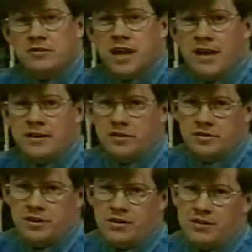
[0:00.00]
Scott
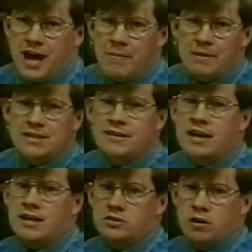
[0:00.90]
Nelson. Our topic
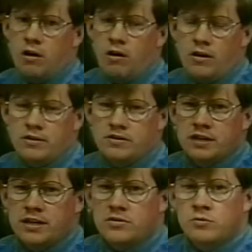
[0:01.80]
today is heart
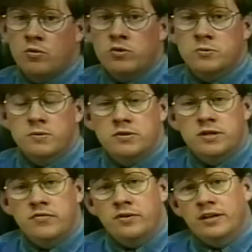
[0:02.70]
disease, or more
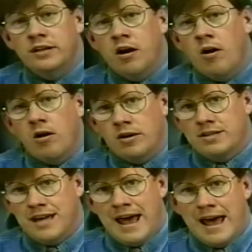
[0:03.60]
specifically heart
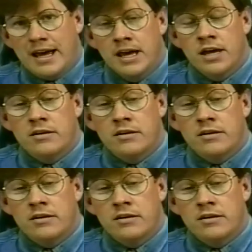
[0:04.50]
attack,